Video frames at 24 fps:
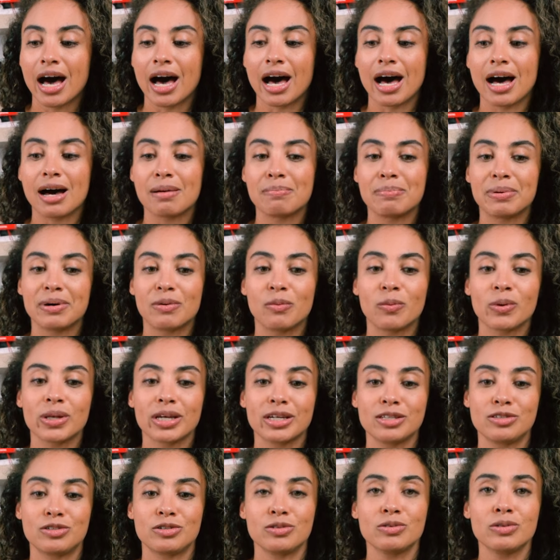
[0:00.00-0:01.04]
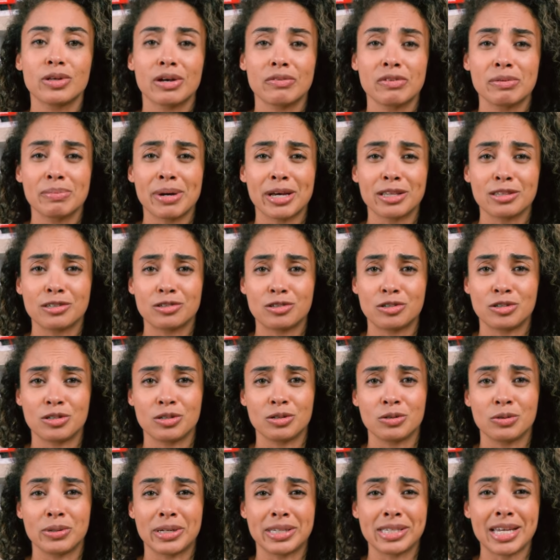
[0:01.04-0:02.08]
Uh, but what I do love about this
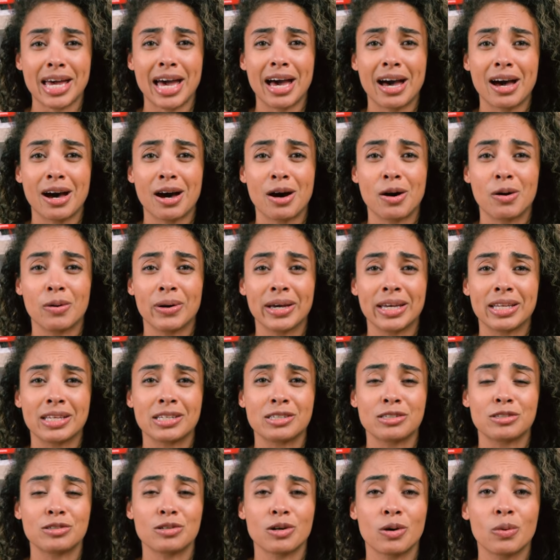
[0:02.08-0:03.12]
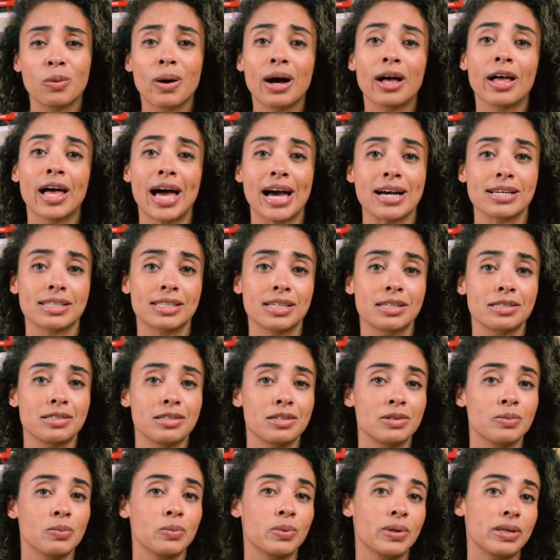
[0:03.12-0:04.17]
shoe is how it is so well
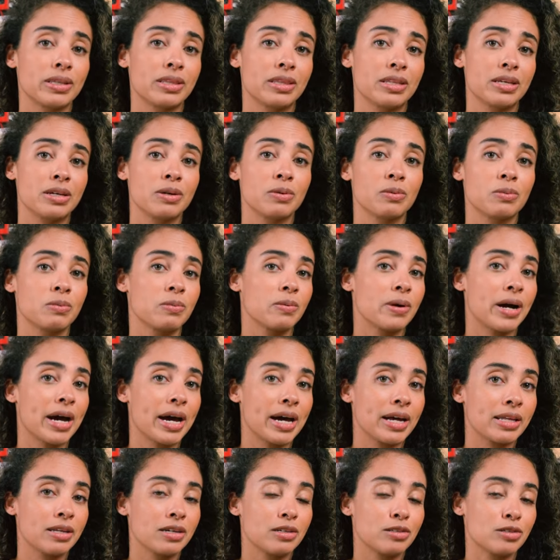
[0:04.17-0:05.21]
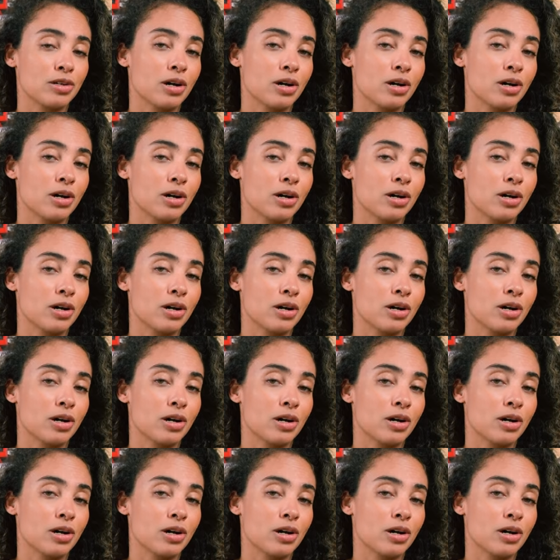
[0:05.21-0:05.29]
accented with the red